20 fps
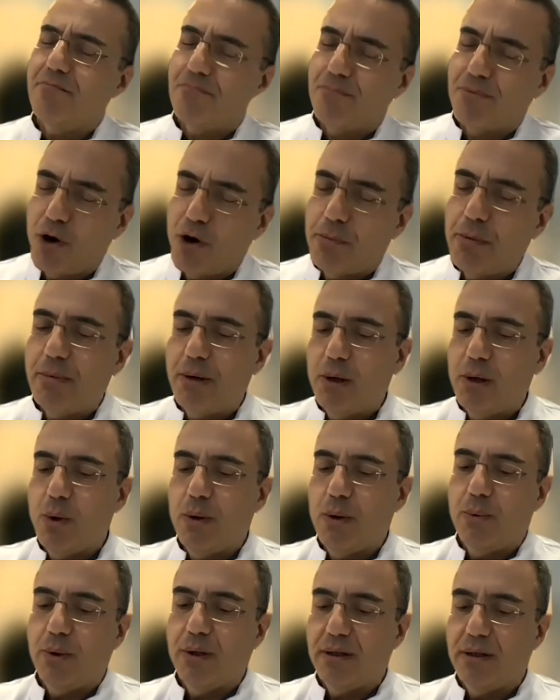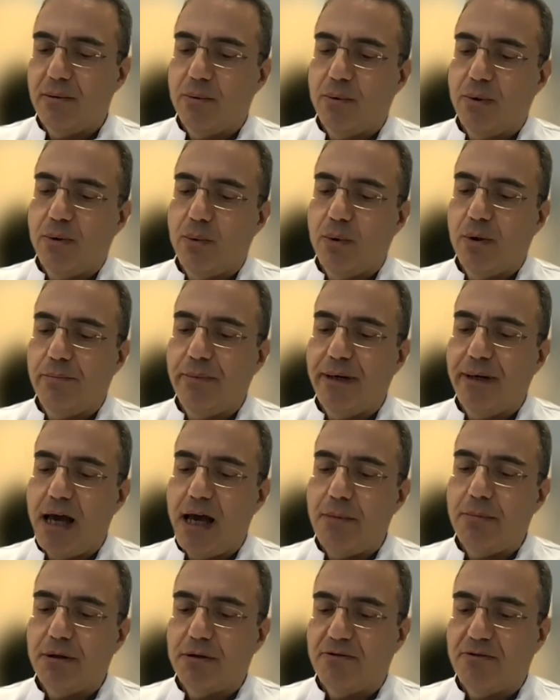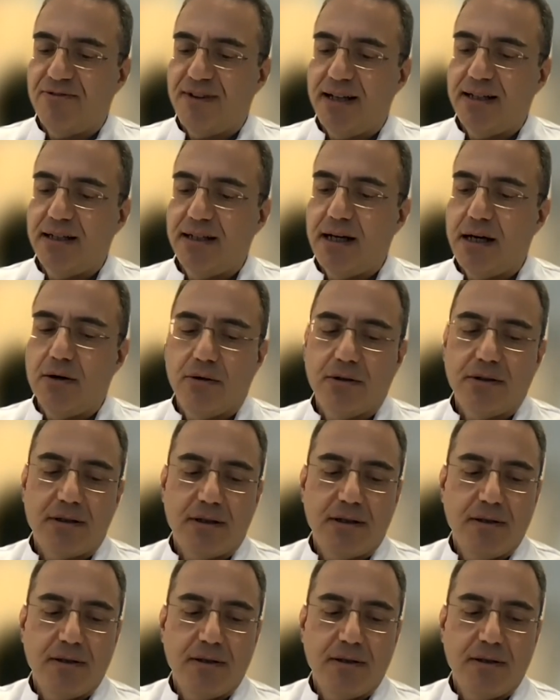Probably we will be able to find it out,